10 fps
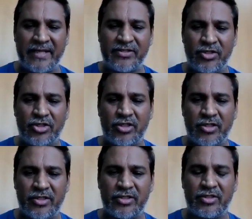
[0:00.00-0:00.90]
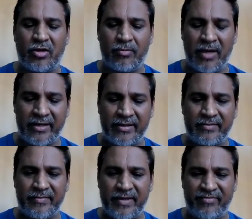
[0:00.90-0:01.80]
My suggestion is, or my
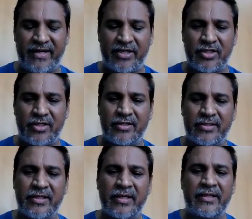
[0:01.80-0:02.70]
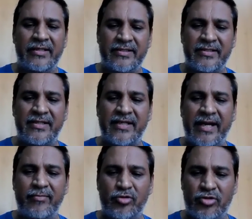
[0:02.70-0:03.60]
reflection is, this is a
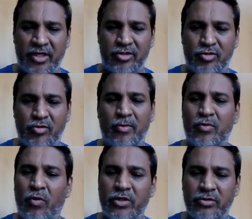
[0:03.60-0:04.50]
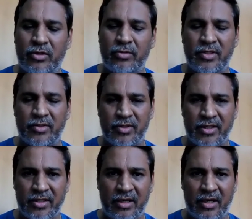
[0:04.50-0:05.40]
time to think through about what you have been
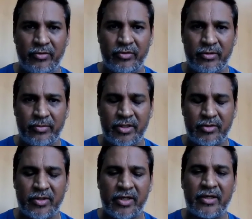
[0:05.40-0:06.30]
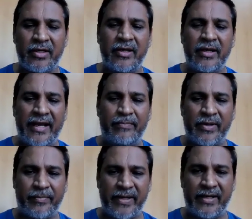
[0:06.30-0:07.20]
doing, how you have been doing, and
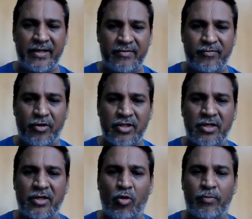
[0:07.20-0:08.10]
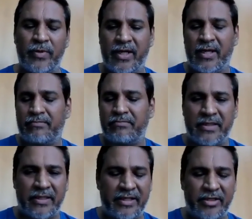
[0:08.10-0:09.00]
prepare for the opening up.
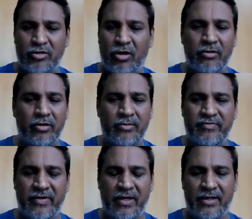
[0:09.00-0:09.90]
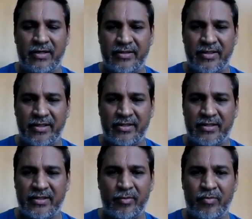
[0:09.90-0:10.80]
It's not going to be far. I think
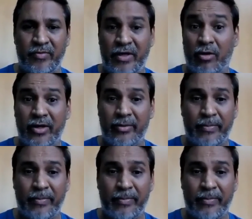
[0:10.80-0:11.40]
we are